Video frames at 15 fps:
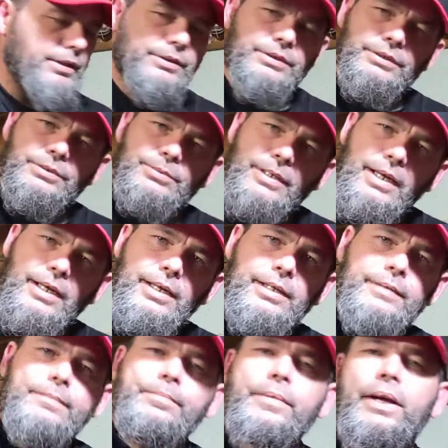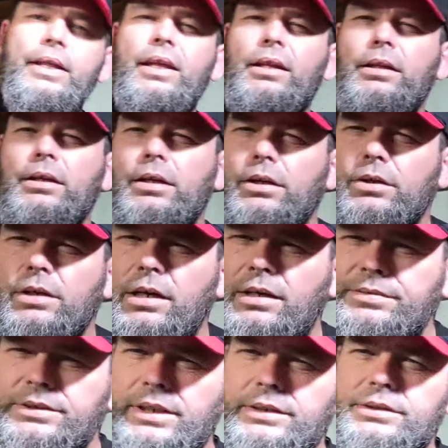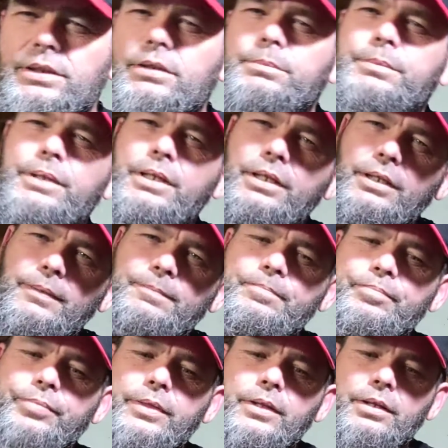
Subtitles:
else is red. I think the color offset's going to be